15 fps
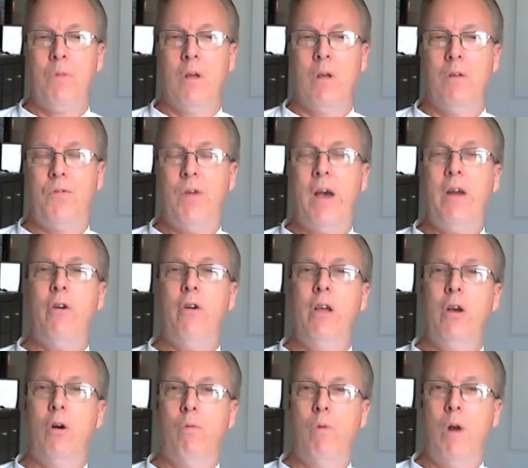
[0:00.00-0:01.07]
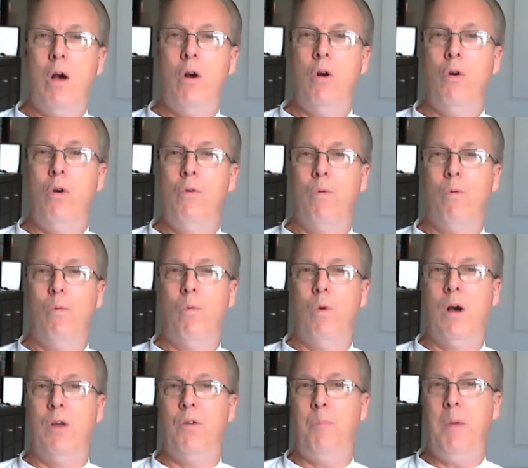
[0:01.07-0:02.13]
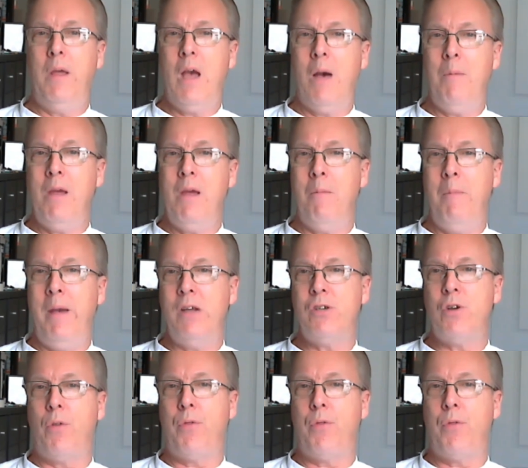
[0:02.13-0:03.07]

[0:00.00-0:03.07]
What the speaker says: Cider Hill Road was becoming a major